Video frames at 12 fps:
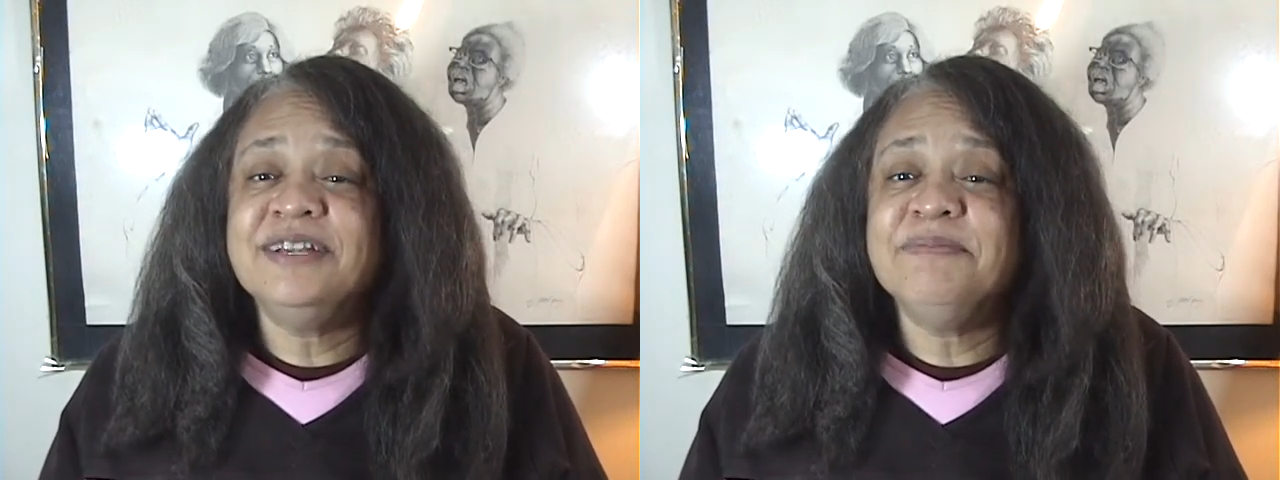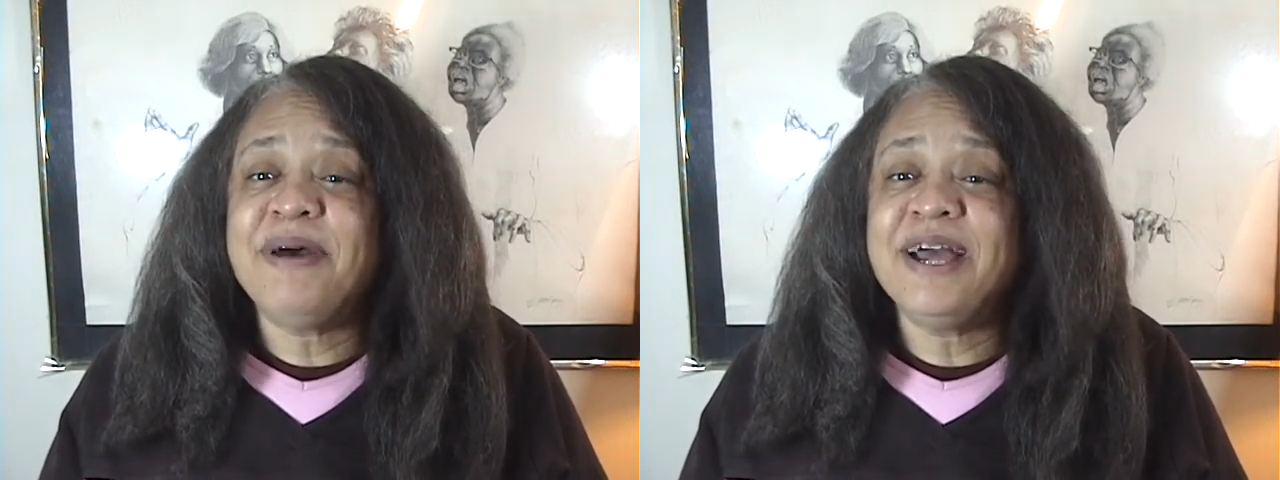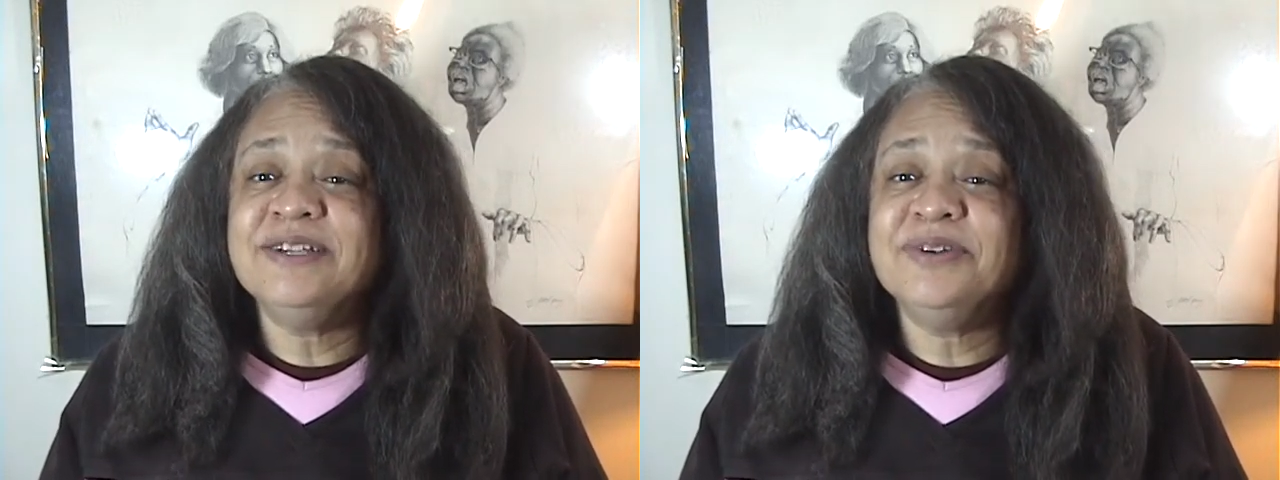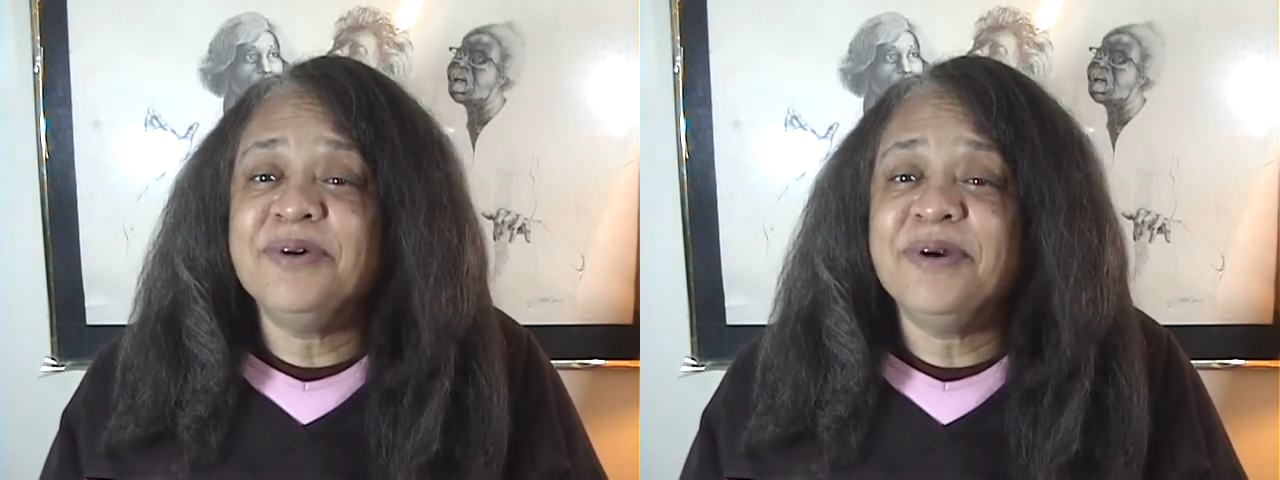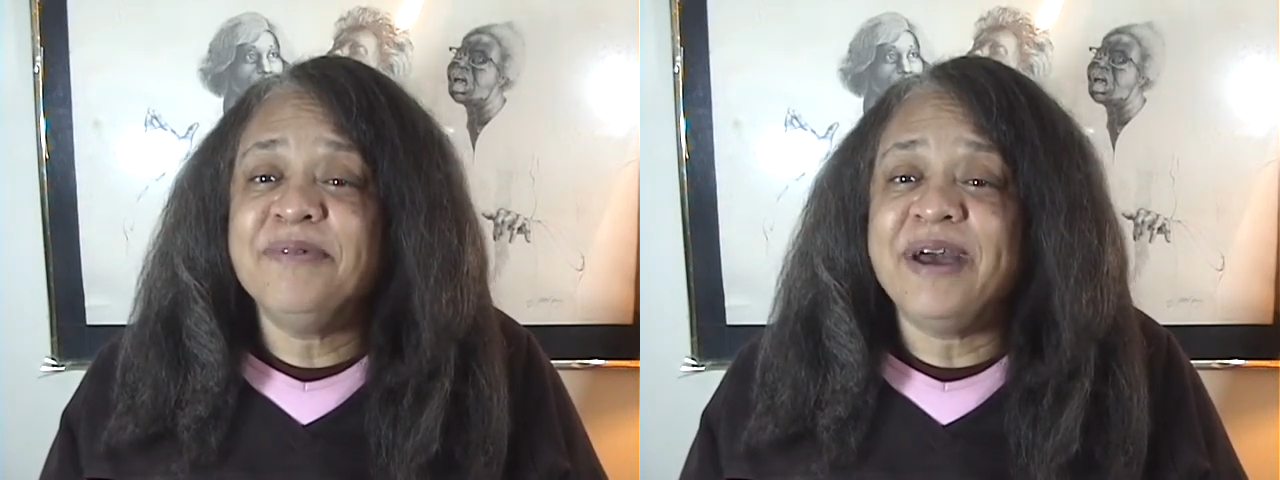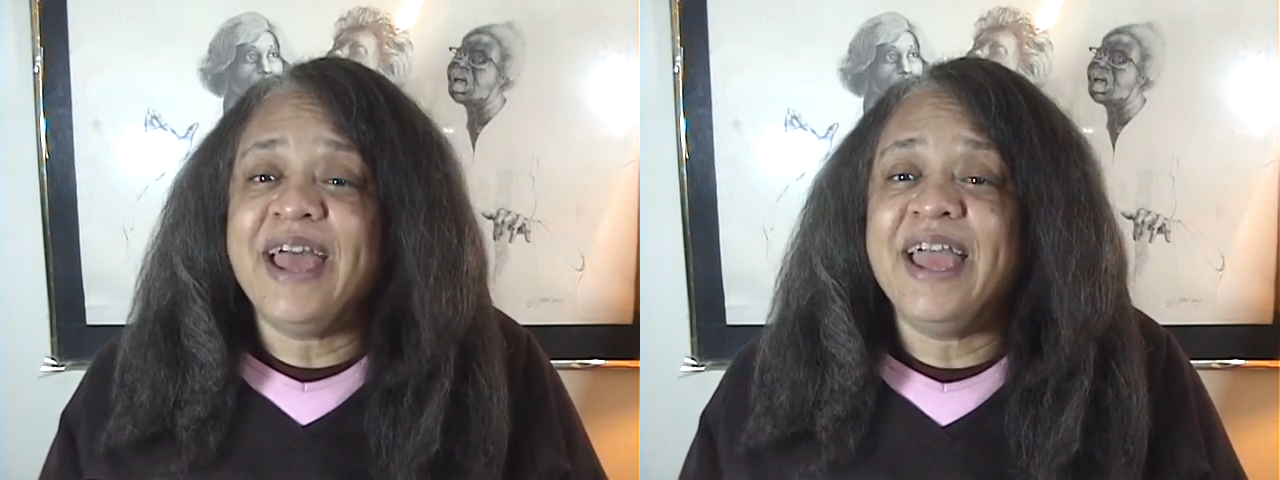in my
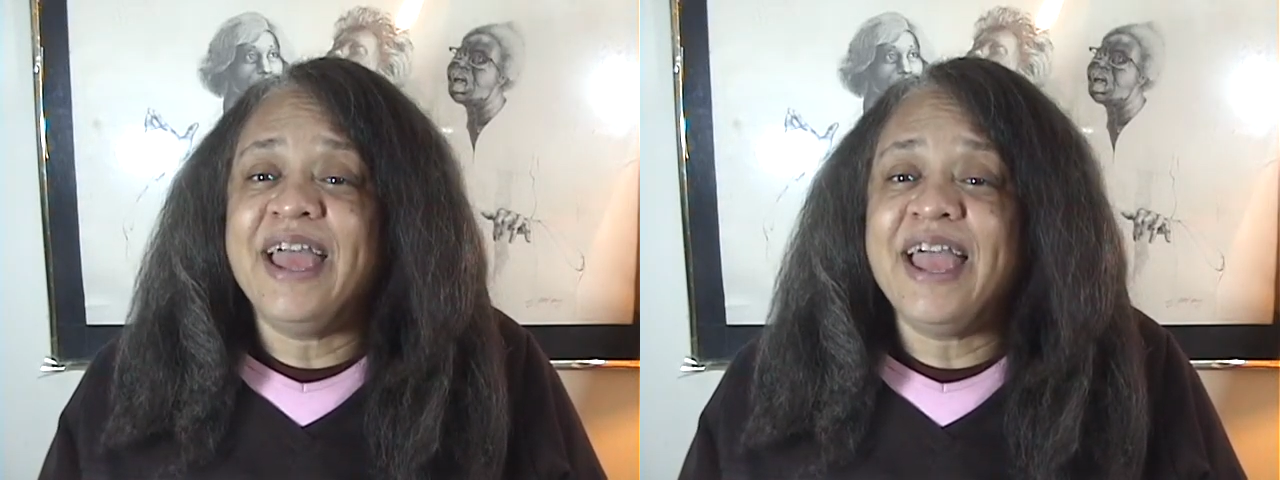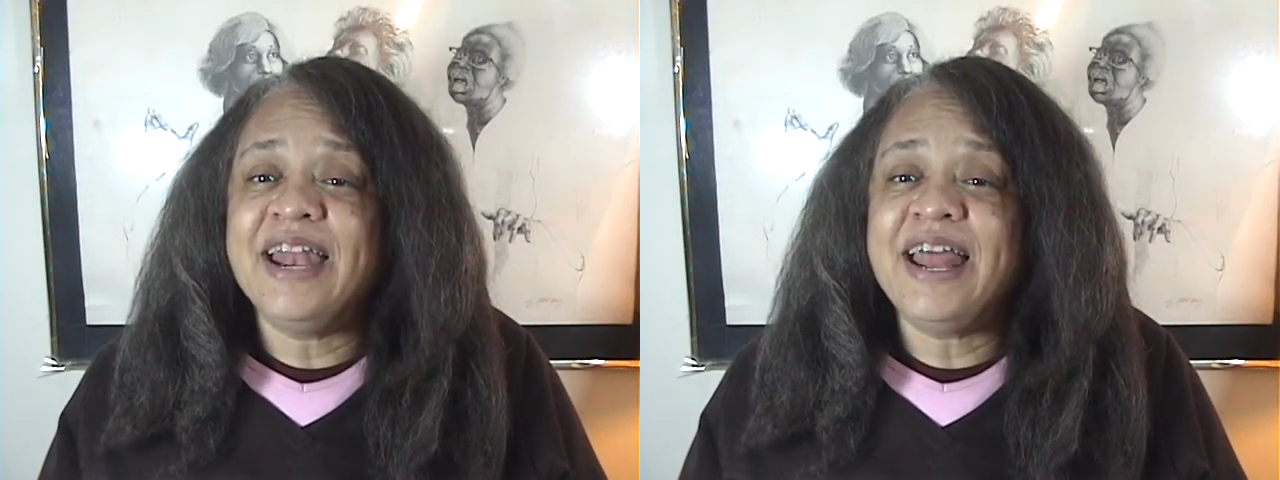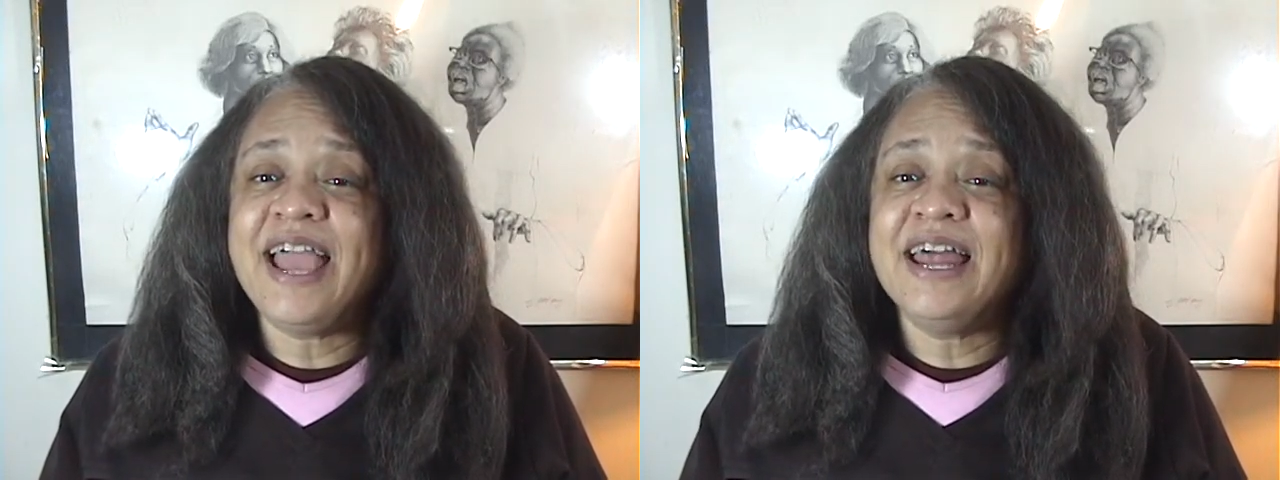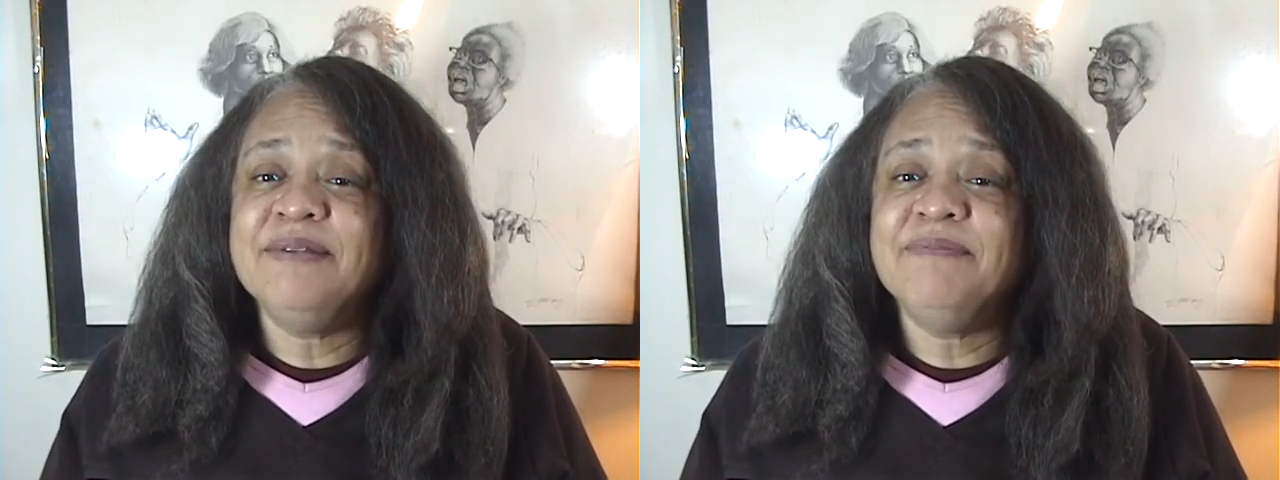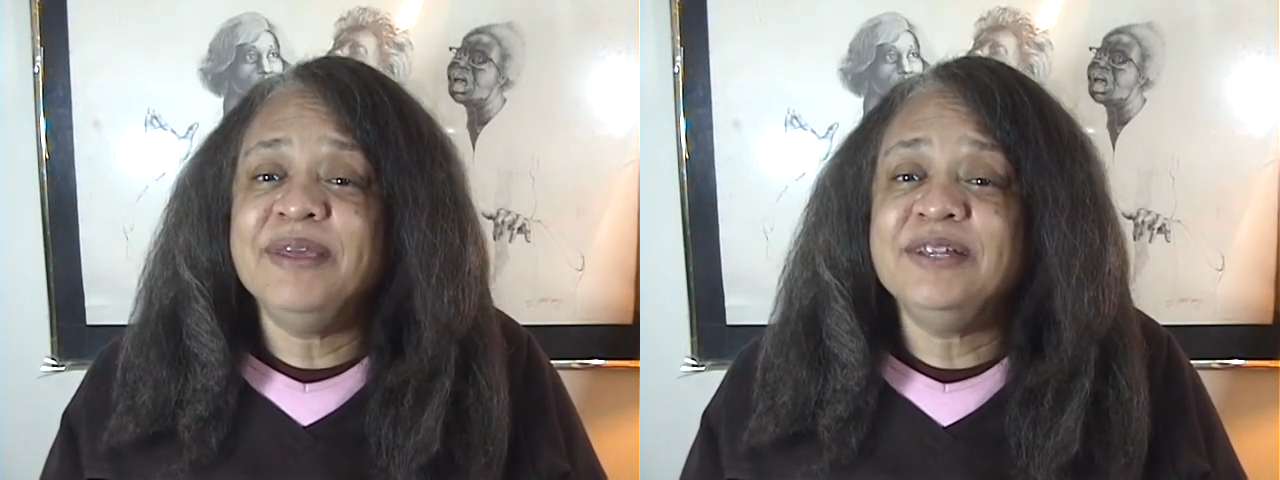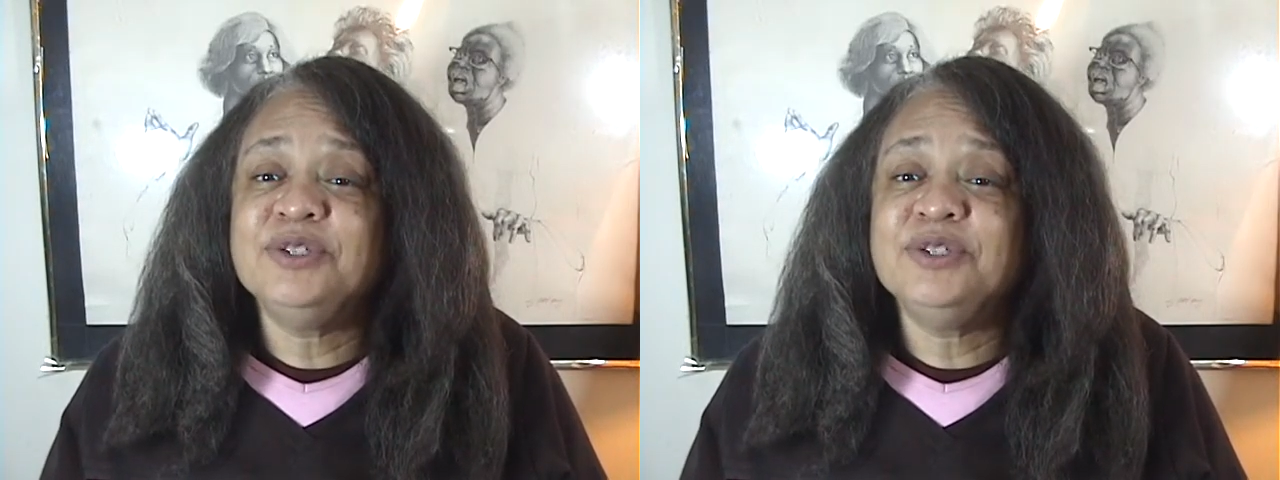doorway and handed me